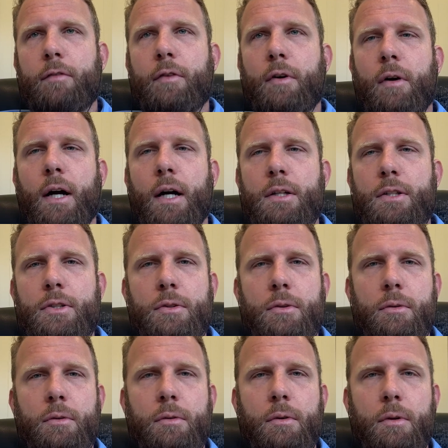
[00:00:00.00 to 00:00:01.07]
for us,
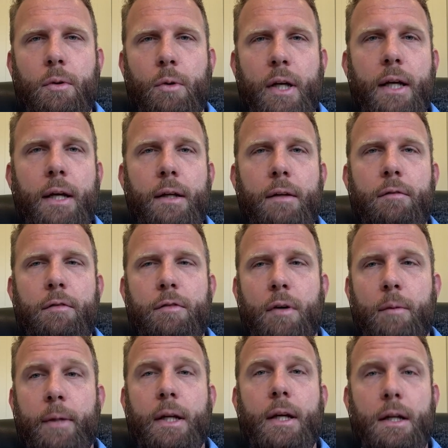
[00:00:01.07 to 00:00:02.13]
looking at
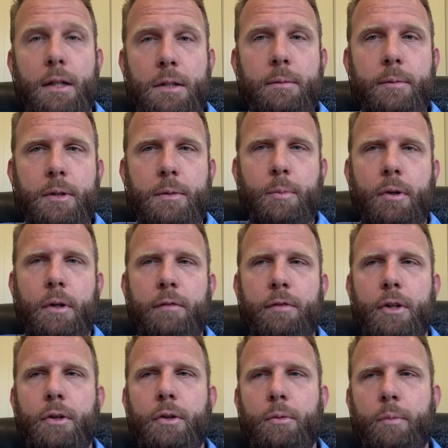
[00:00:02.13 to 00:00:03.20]
from the customer's point of
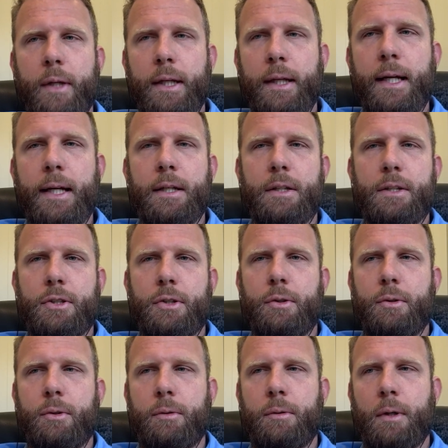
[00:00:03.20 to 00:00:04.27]
view, we needed
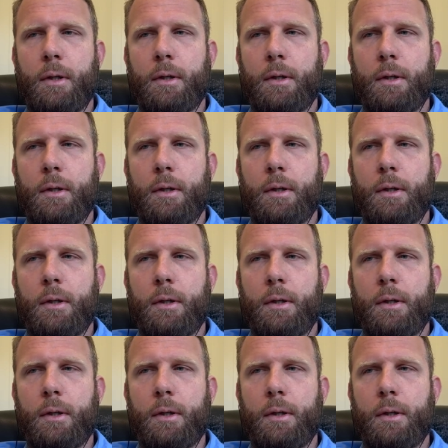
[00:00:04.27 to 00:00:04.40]
to